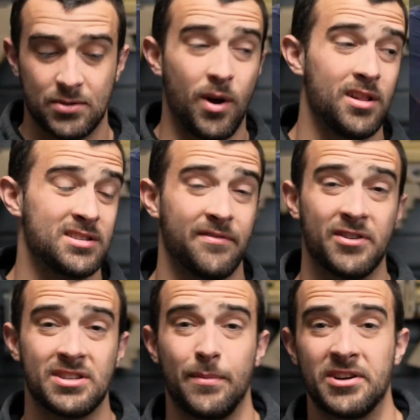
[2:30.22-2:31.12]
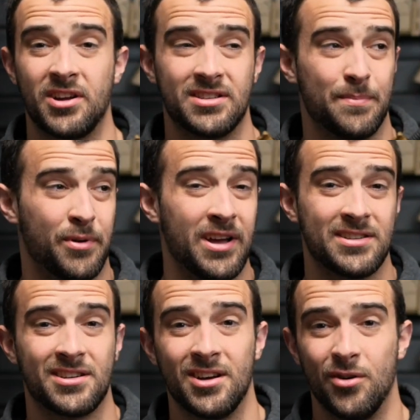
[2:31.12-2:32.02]
well as the first time I shot
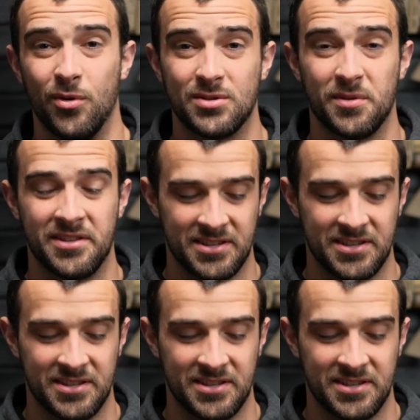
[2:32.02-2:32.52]
suppressed was with this